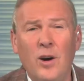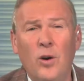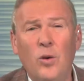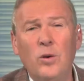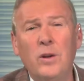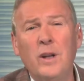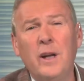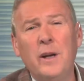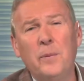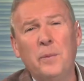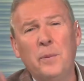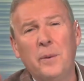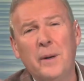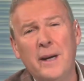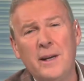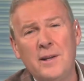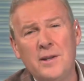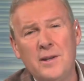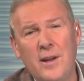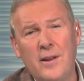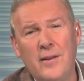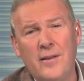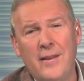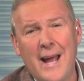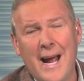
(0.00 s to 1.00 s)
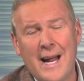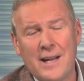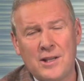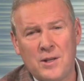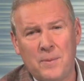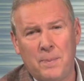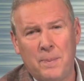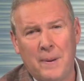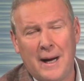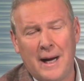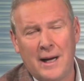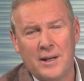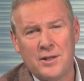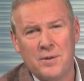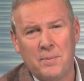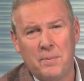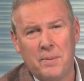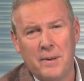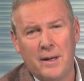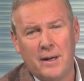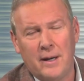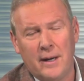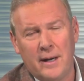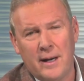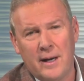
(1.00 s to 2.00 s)
the only reason that's a
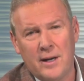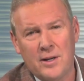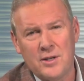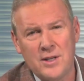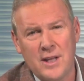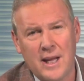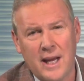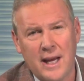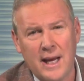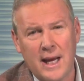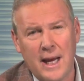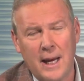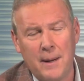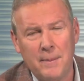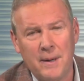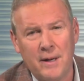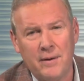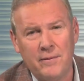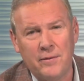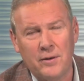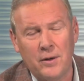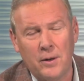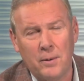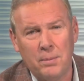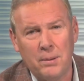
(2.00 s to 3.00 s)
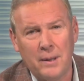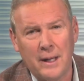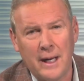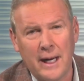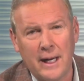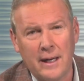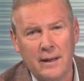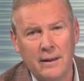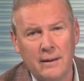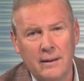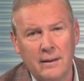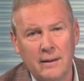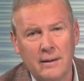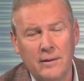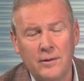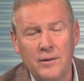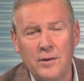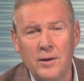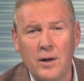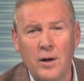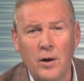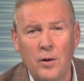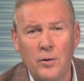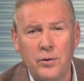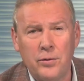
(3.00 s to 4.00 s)
possibility is they came in for a plan
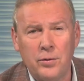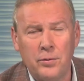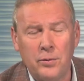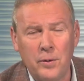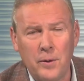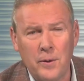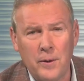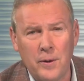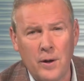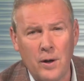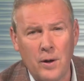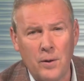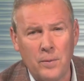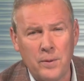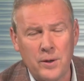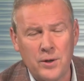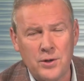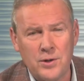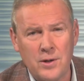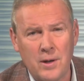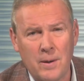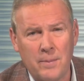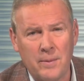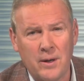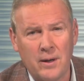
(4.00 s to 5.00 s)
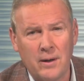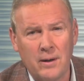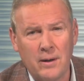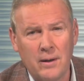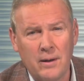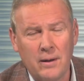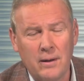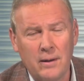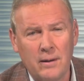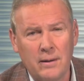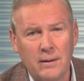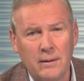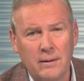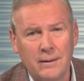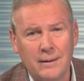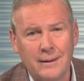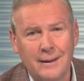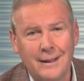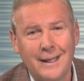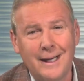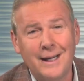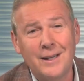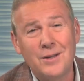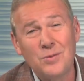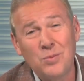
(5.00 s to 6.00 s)
to go through it all with Summer.
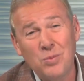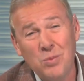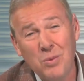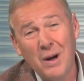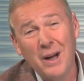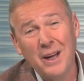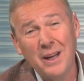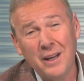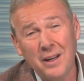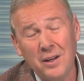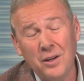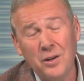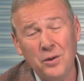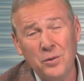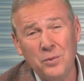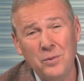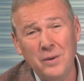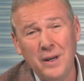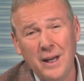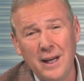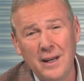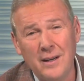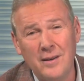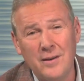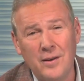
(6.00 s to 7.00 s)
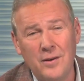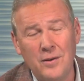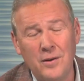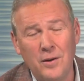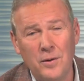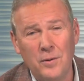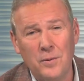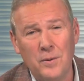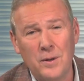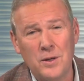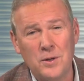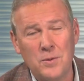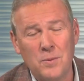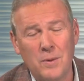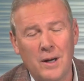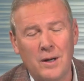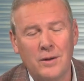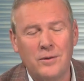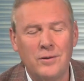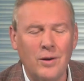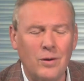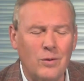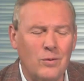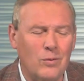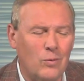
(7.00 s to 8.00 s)
It's what you need to do as
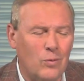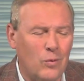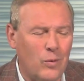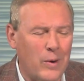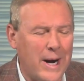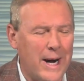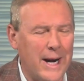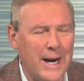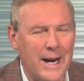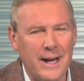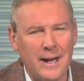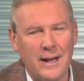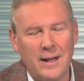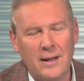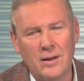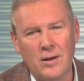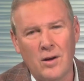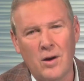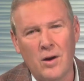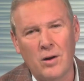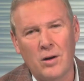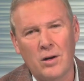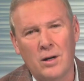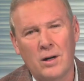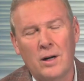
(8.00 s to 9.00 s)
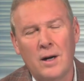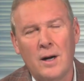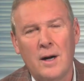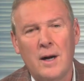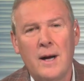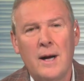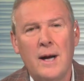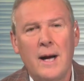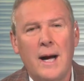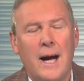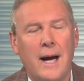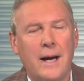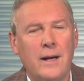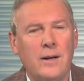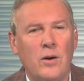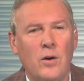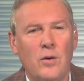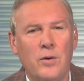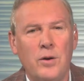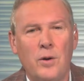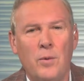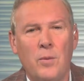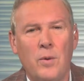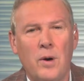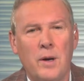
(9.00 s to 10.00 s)
well. Don't wait any longer. I
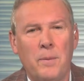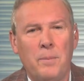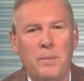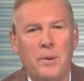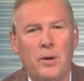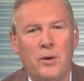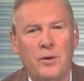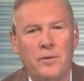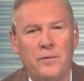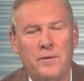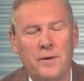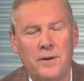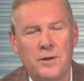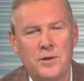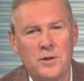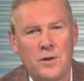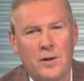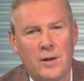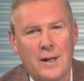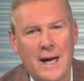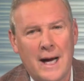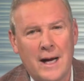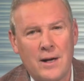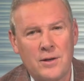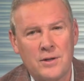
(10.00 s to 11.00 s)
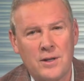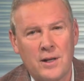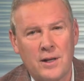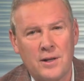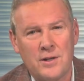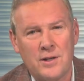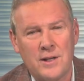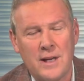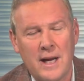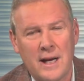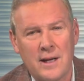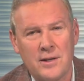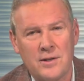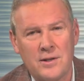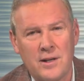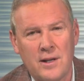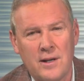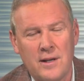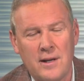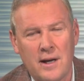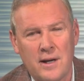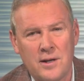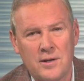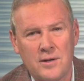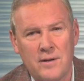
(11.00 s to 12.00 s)
know you want to build a fiscal house that stands
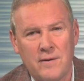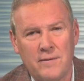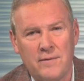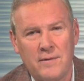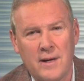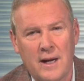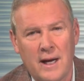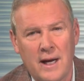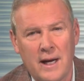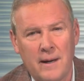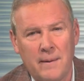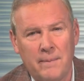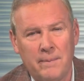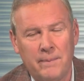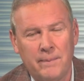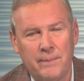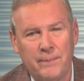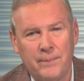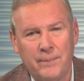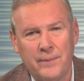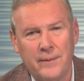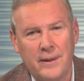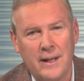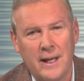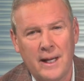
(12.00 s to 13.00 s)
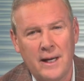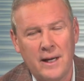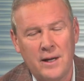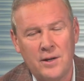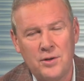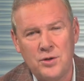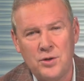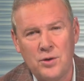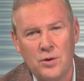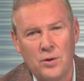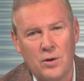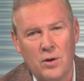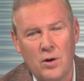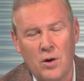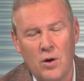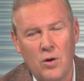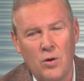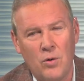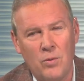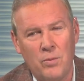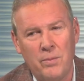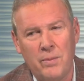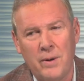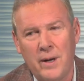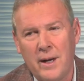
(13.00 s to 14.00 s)
the test of time, that is your
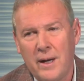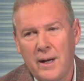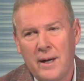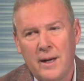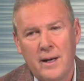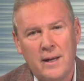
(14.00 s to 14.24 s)
home,